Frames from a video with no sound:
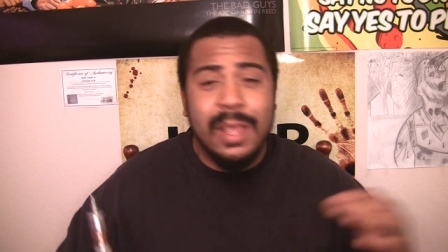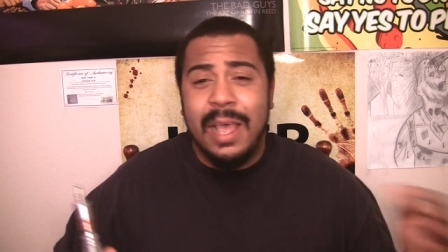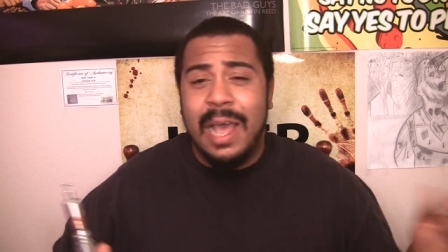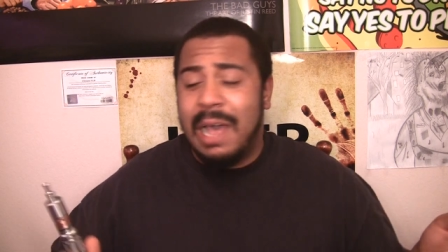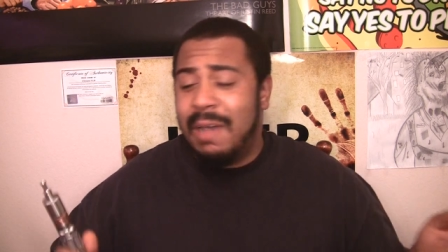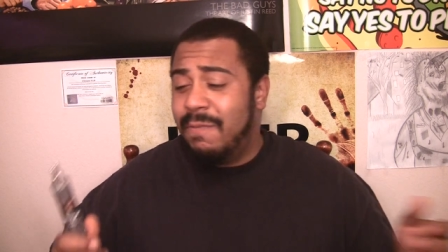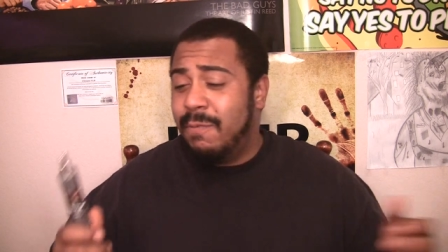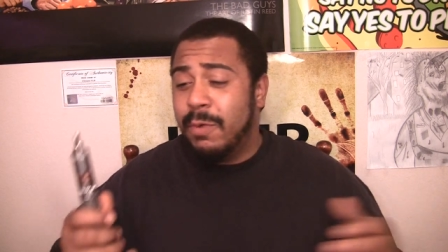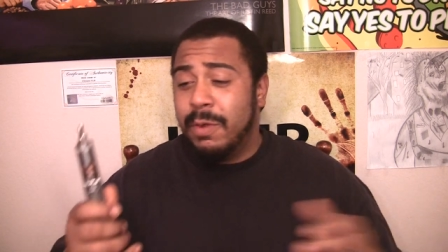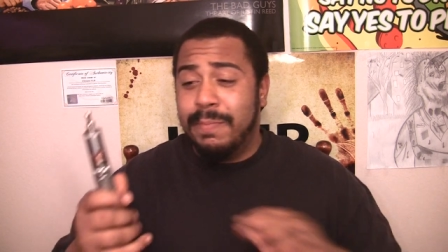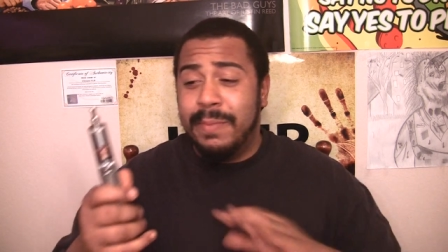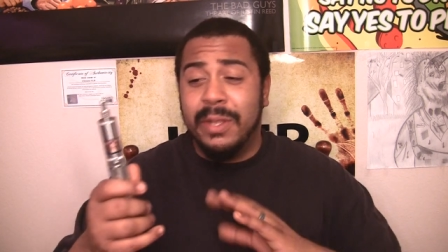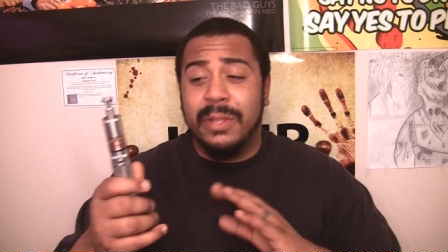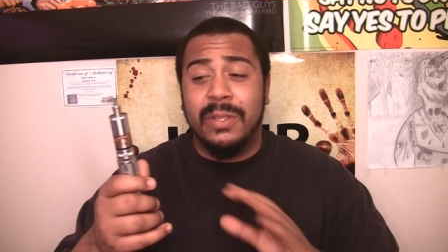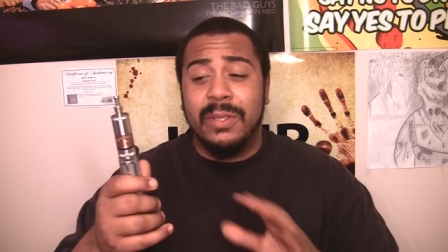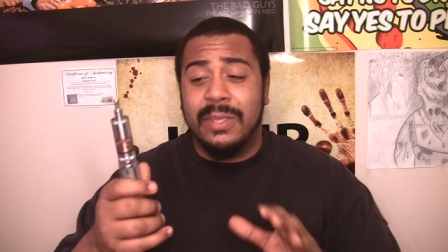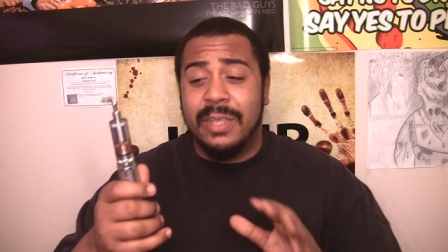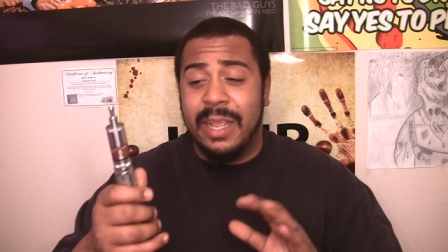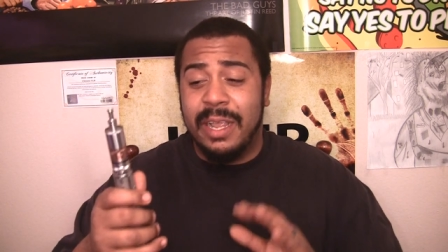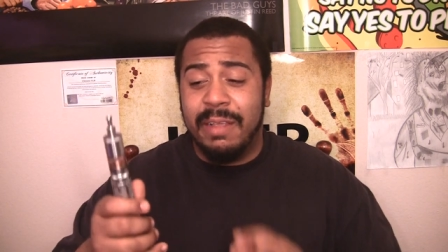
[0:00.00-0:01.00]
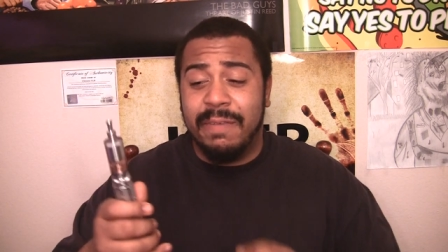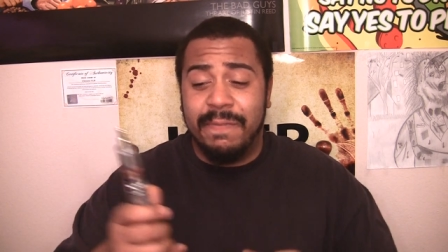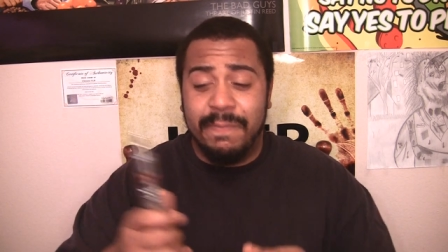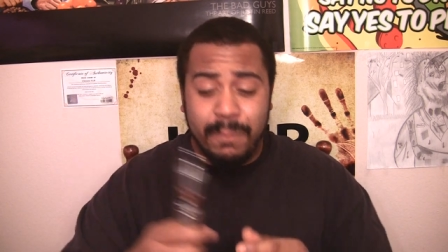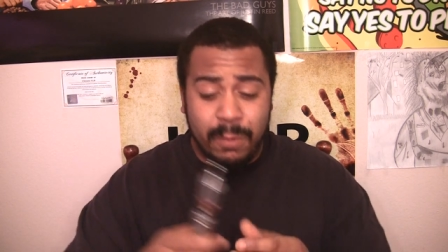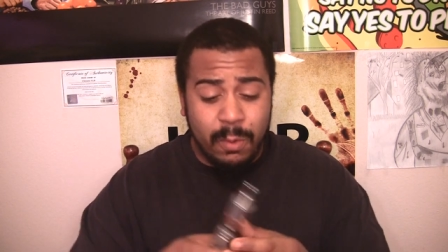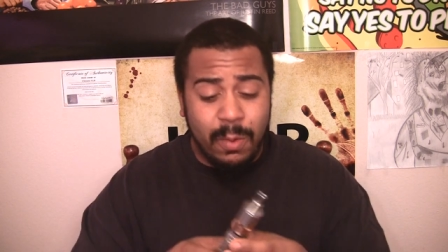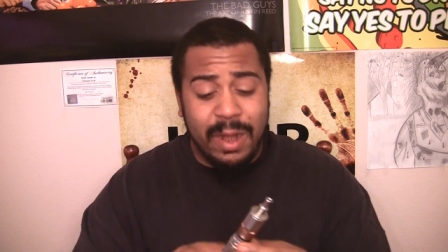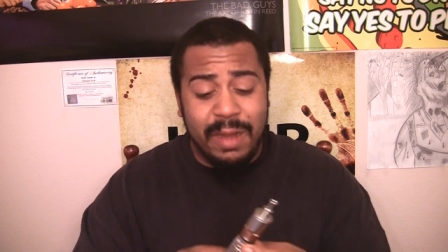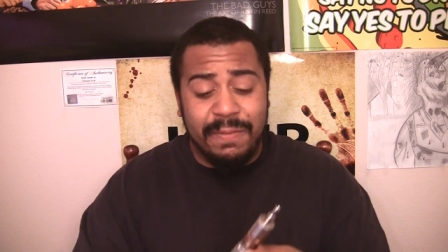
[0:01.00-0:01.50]
I've rebuilt this thing
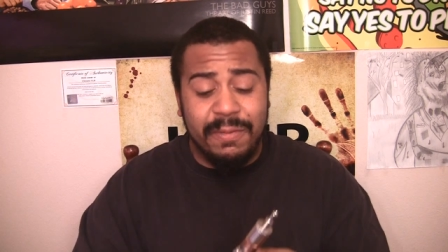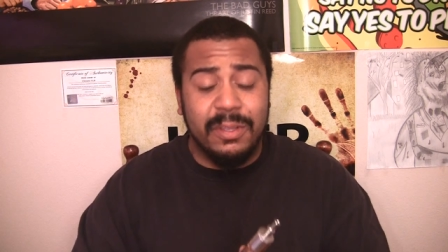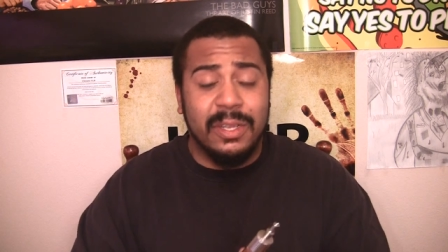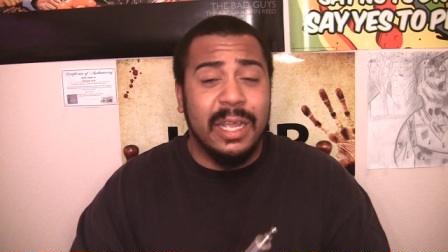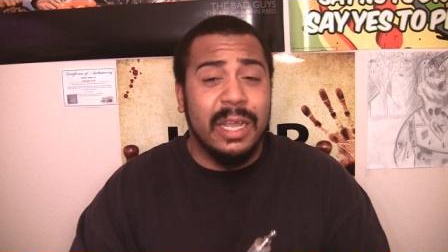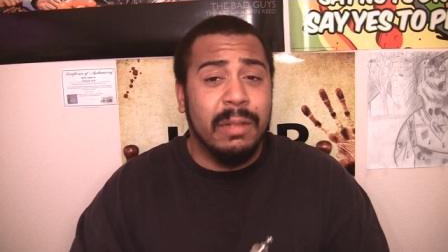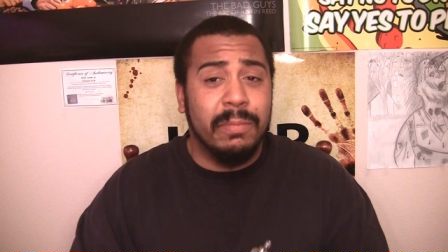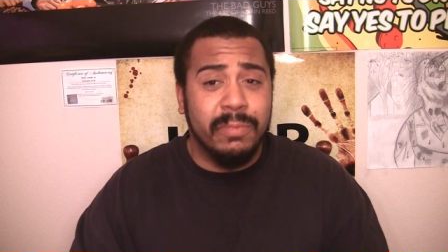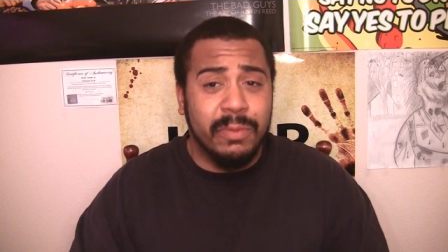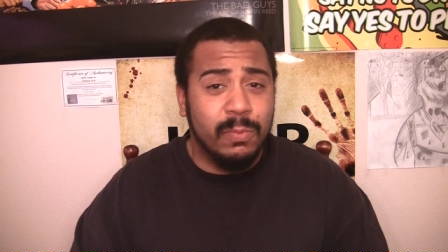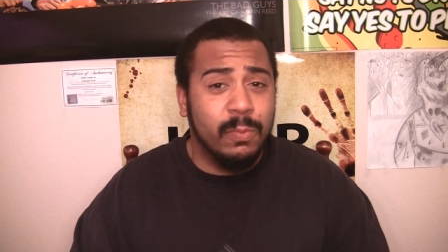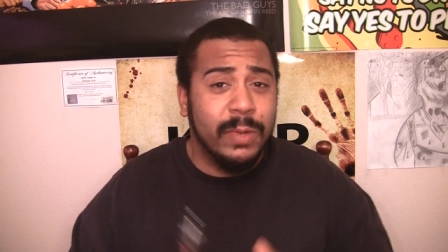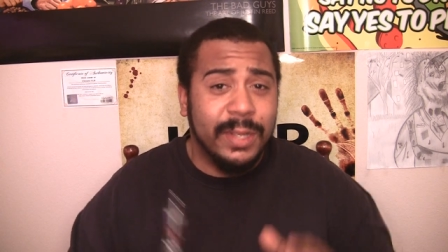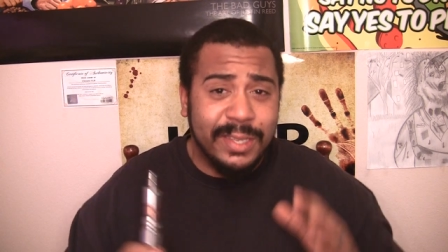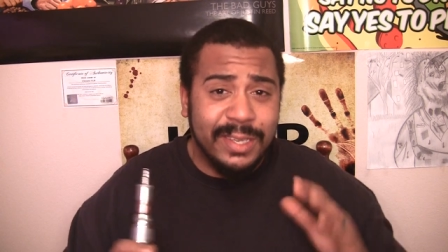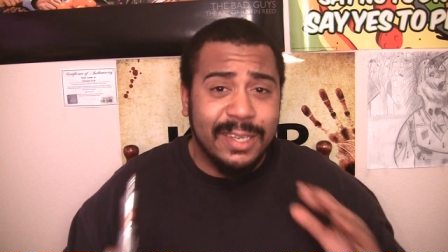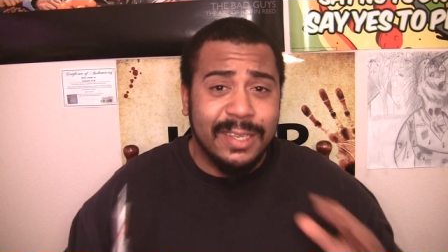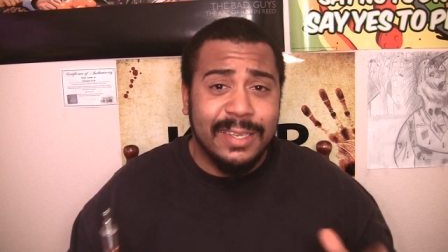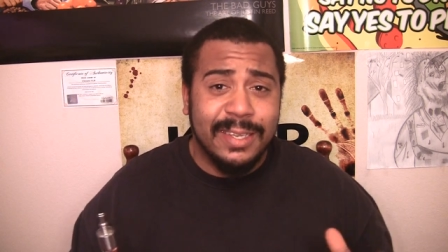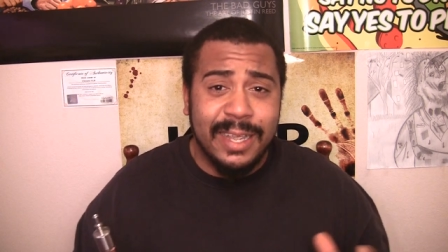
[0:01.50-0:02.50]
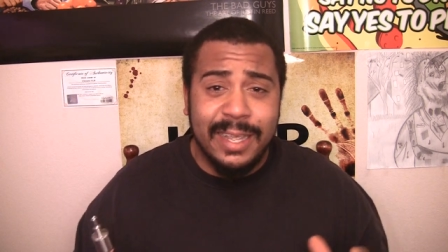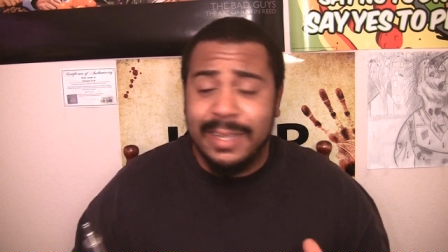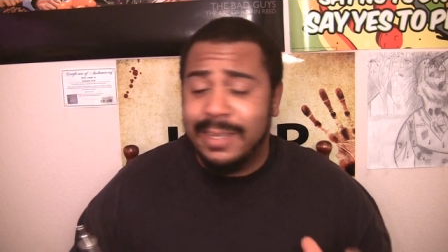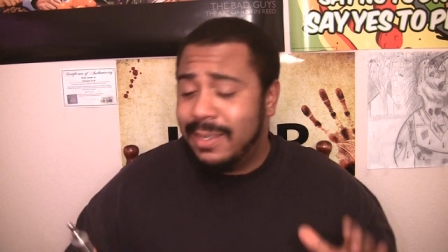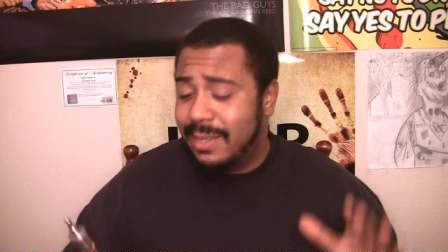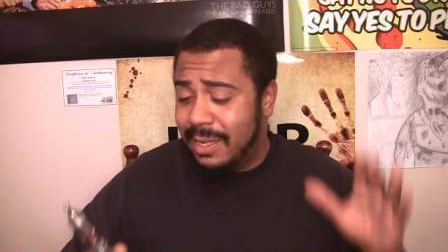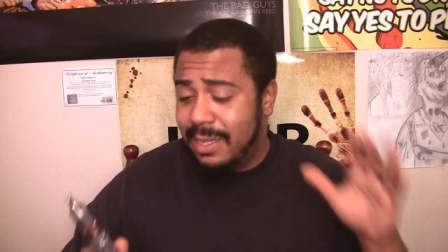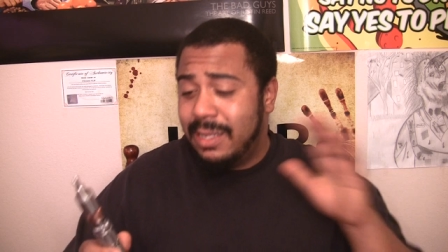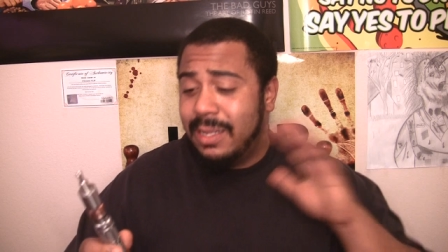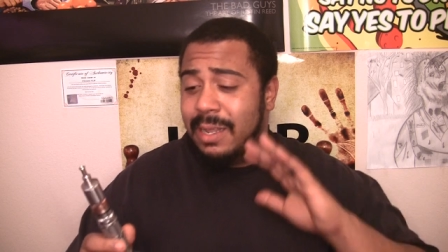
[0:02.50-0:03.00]
quite a few times with
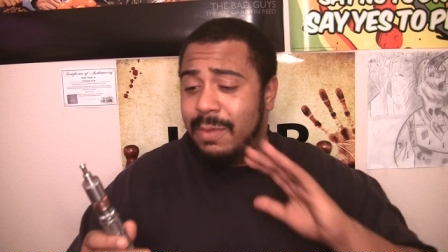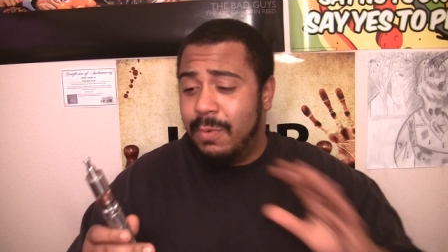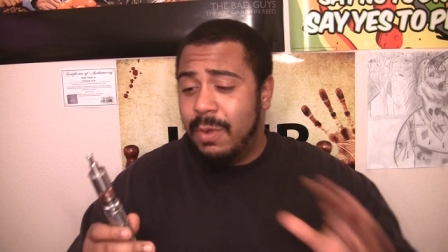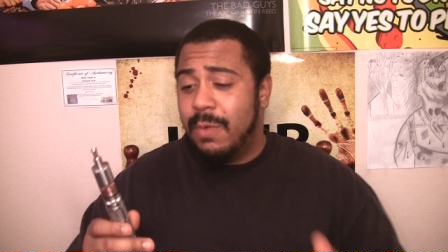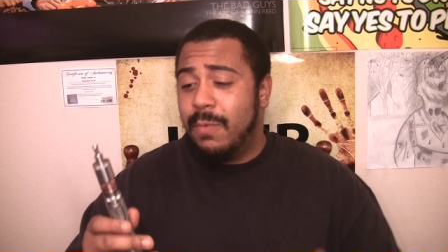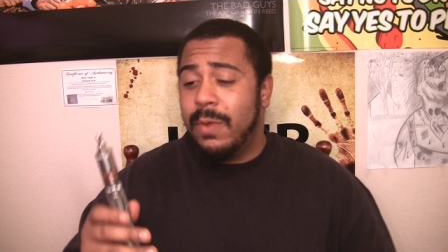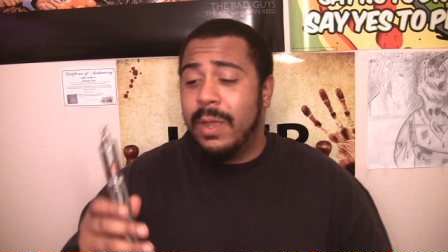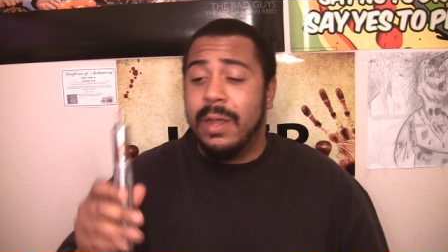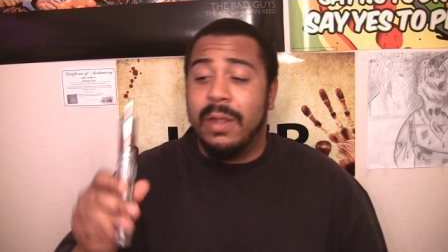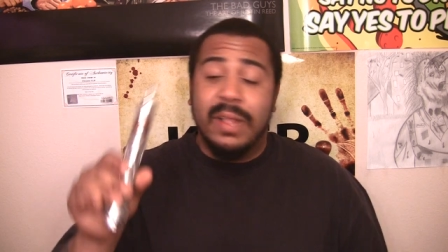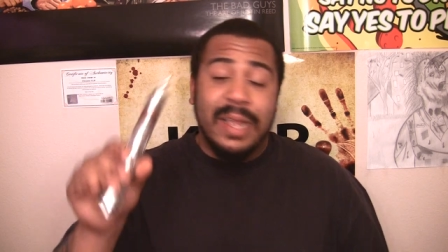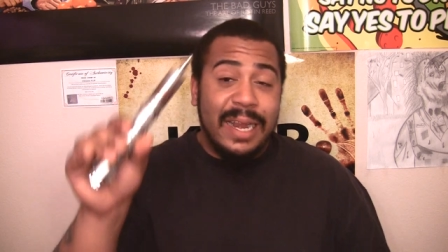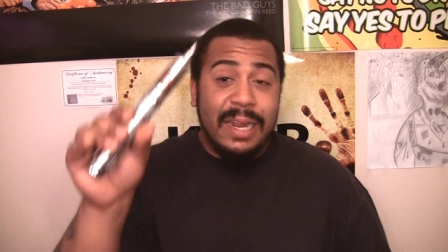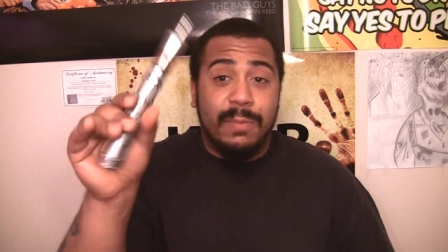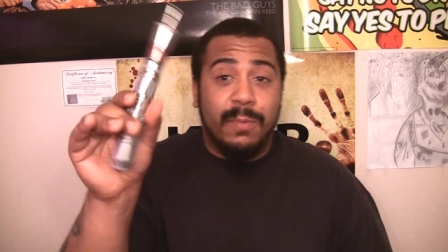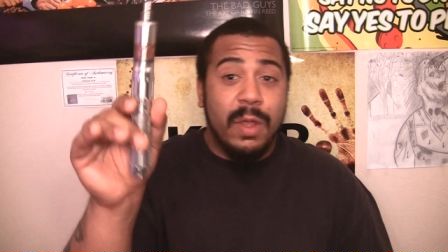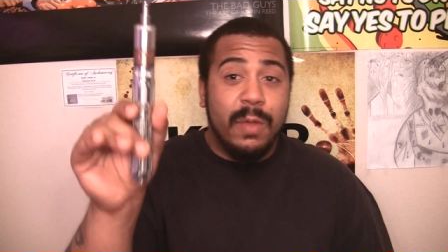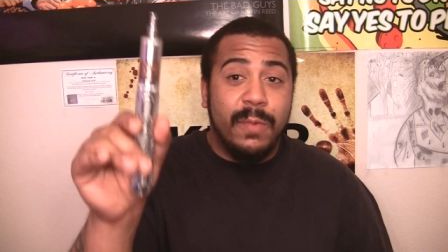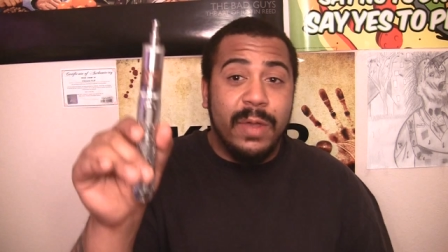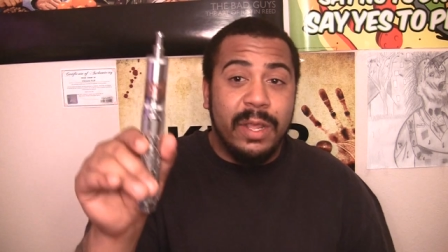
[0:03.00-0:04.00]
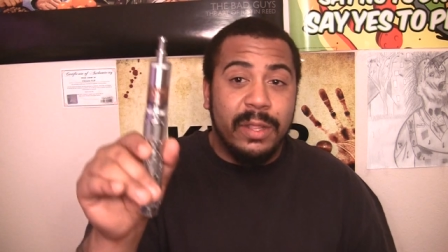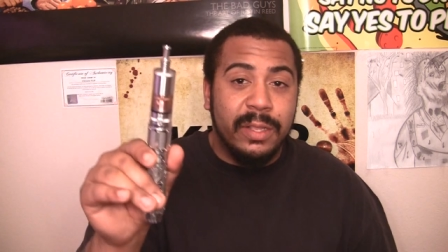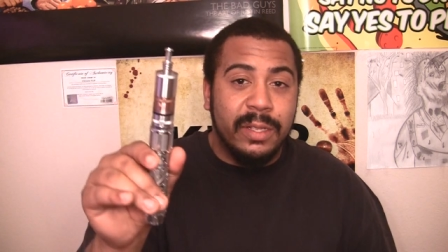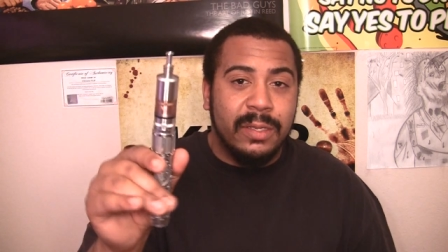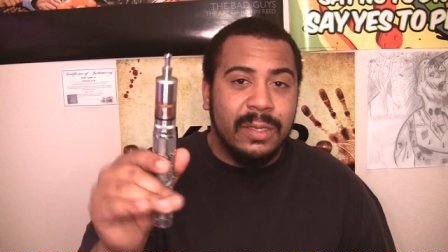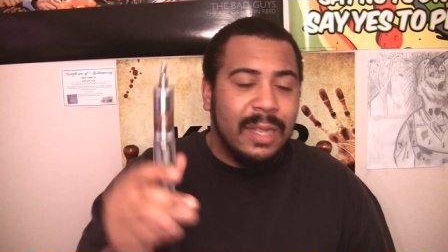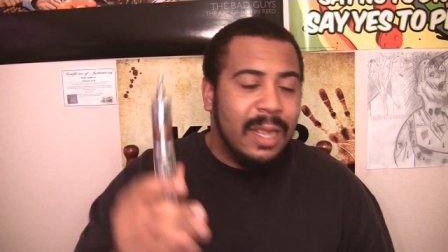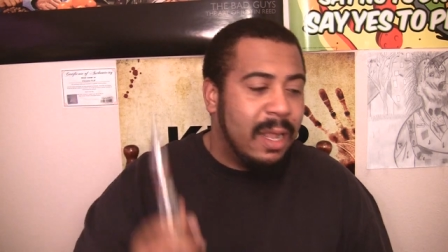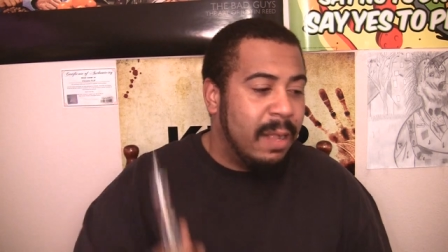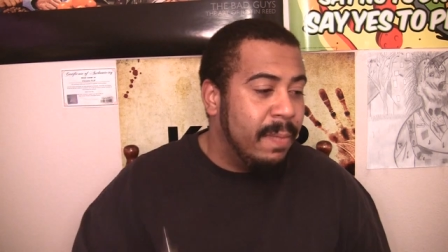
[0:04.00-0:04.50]
success. It went well, and it went well
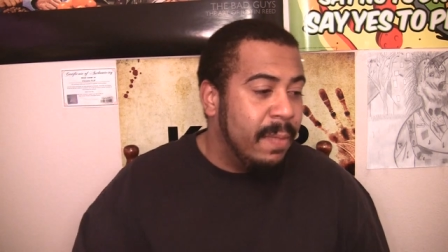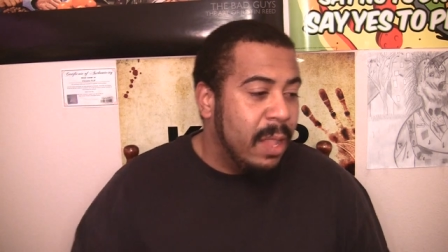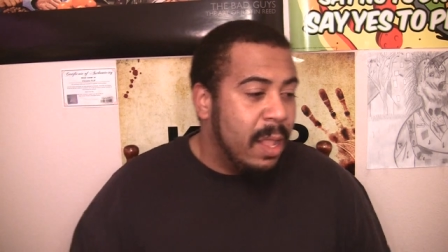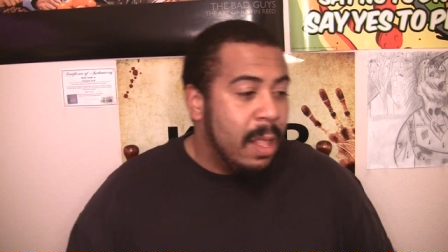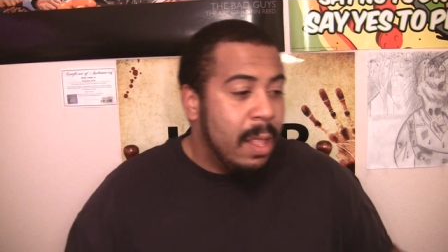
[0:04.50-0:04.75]
this time.